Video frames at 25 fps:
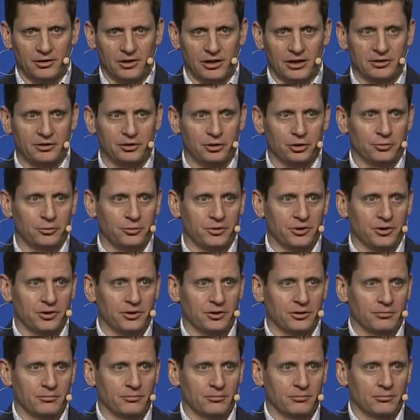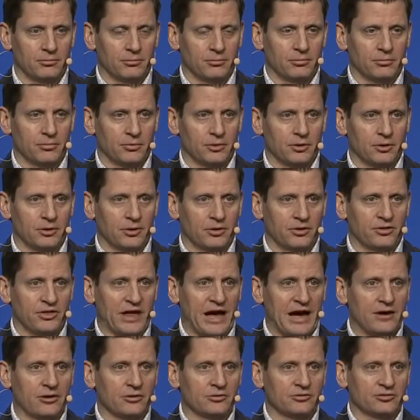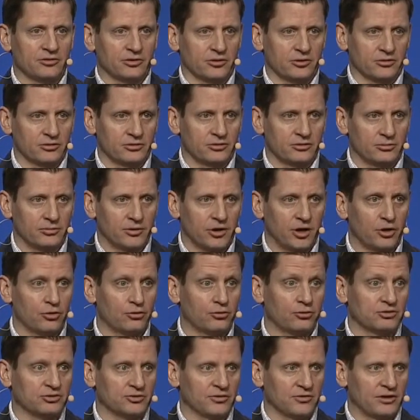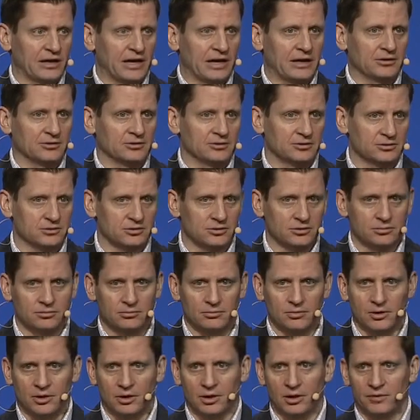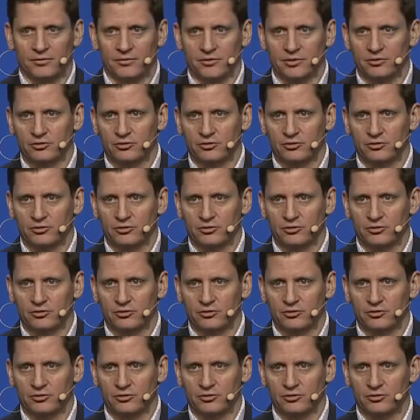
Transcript: They deal with thousands, hundreds of thousands of